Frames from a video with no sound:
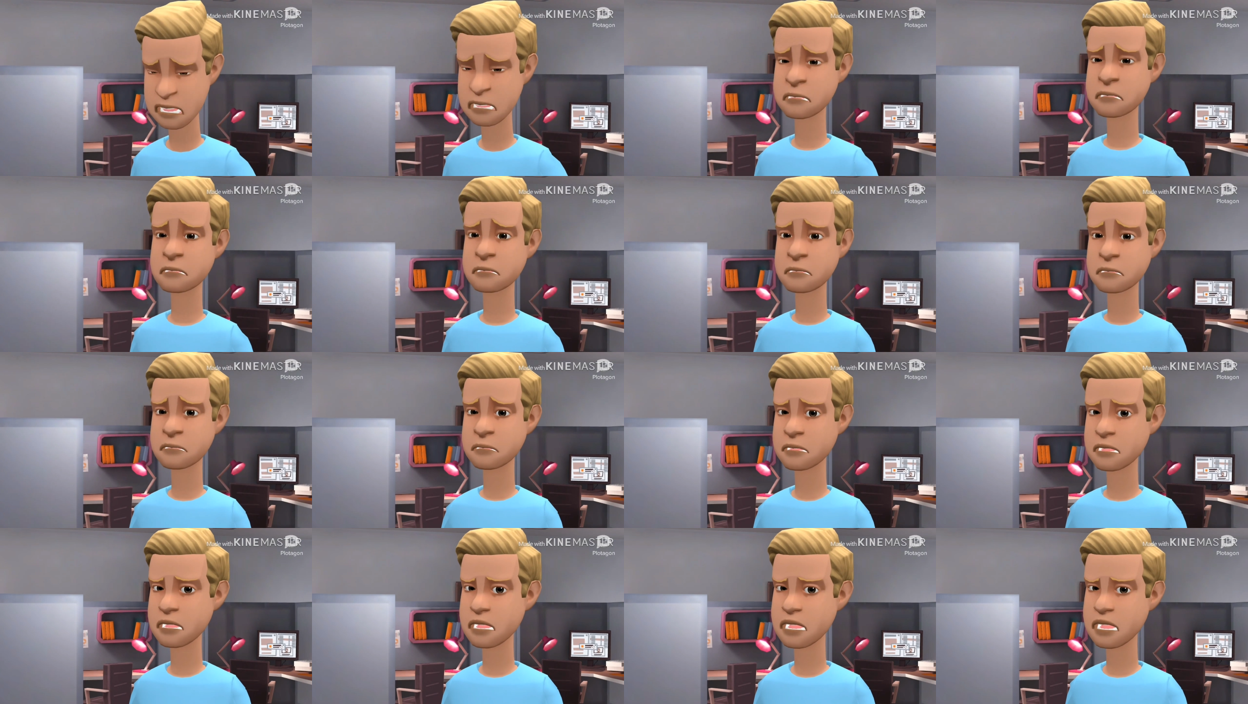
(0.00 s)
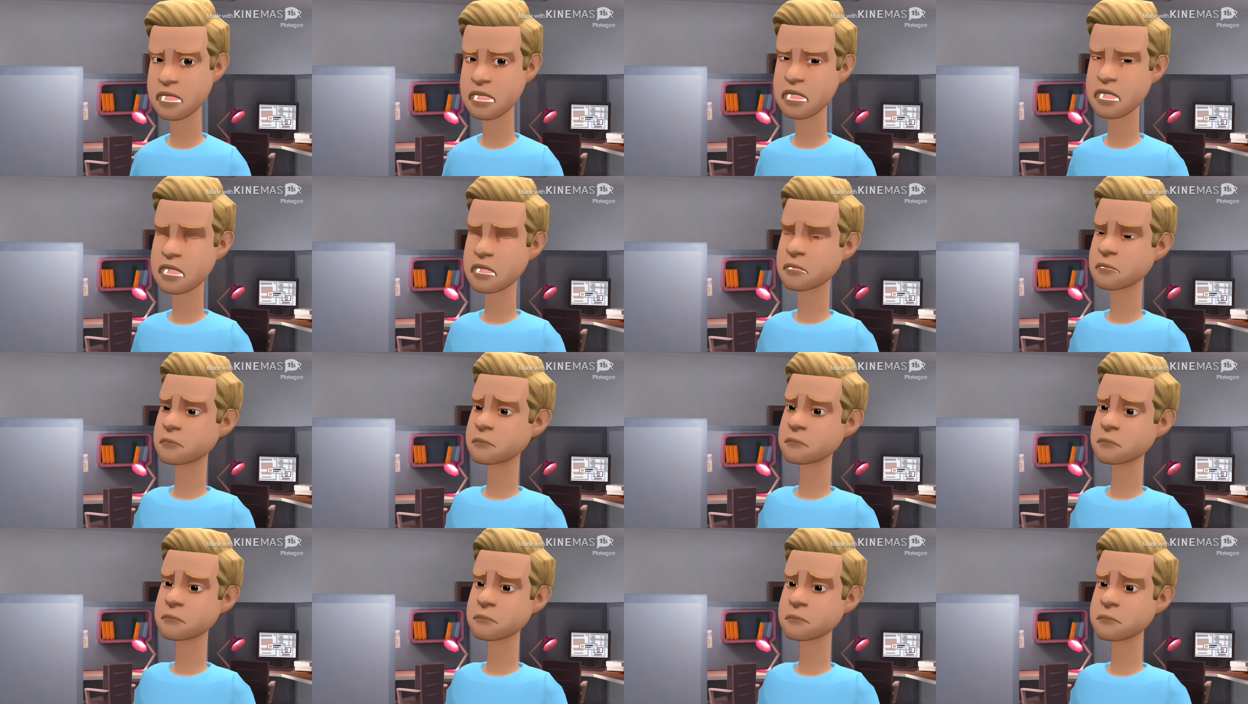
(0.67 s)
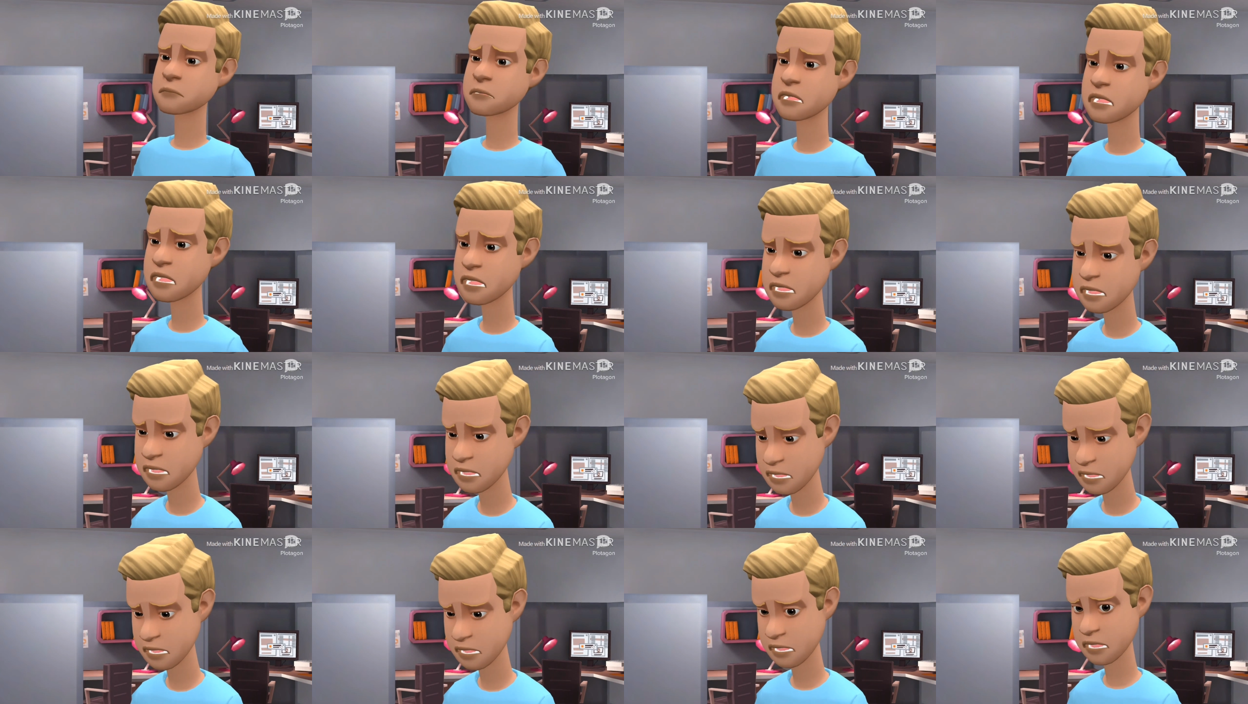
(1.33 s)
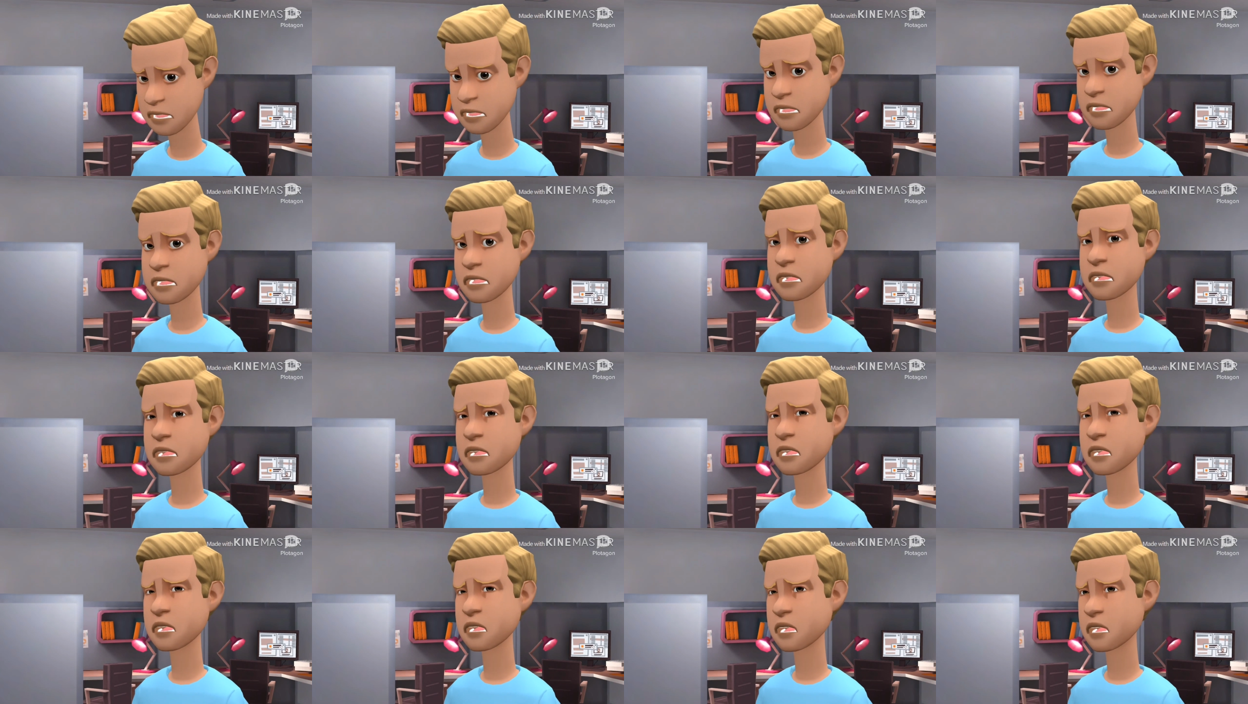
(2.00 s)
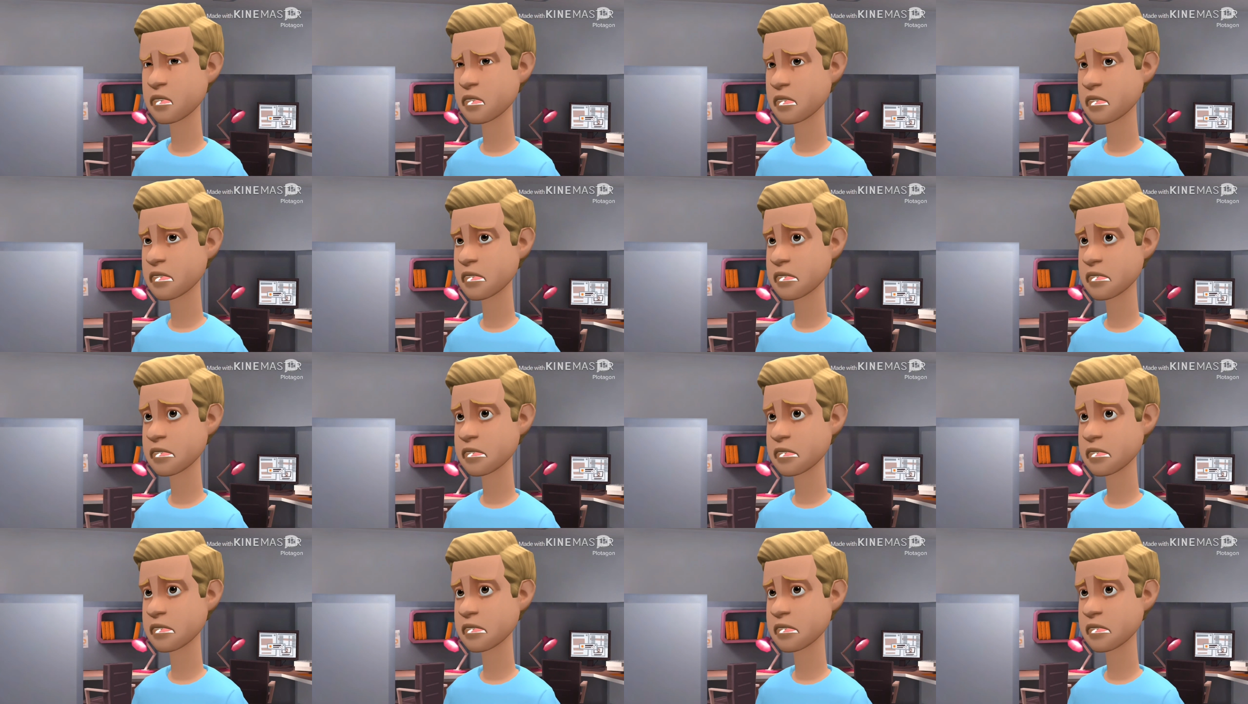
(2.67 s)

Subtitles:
(silence)